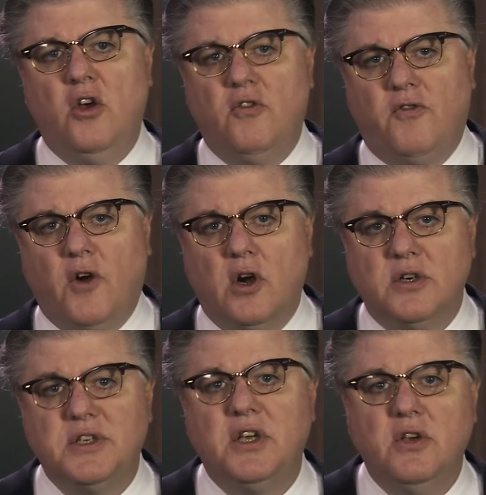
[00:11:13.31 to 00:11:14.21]

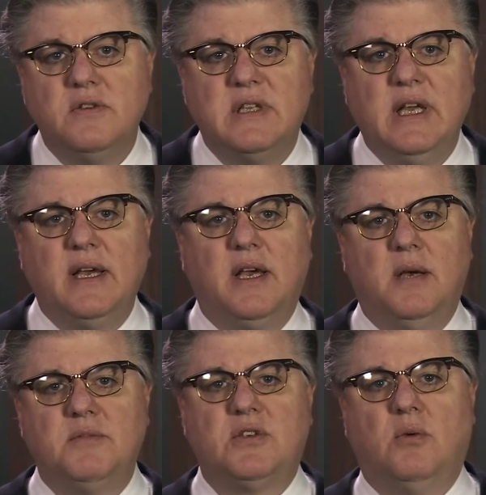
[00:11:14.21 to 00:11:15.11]
First, use the
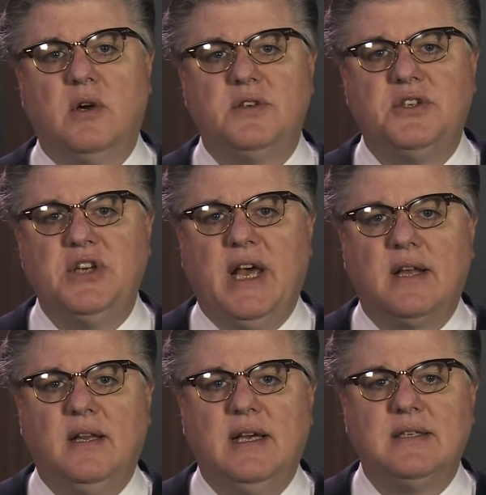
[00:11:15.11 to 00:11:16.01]
income source
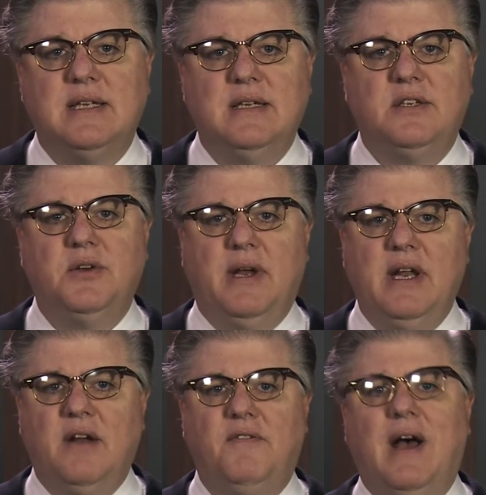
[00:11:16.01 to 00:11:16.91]
checklist to
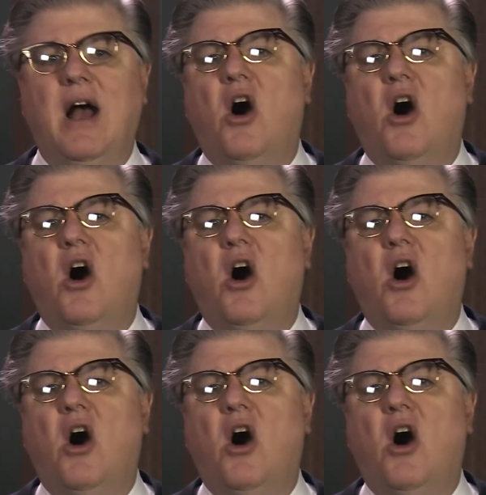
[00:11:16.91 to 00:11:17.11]
identify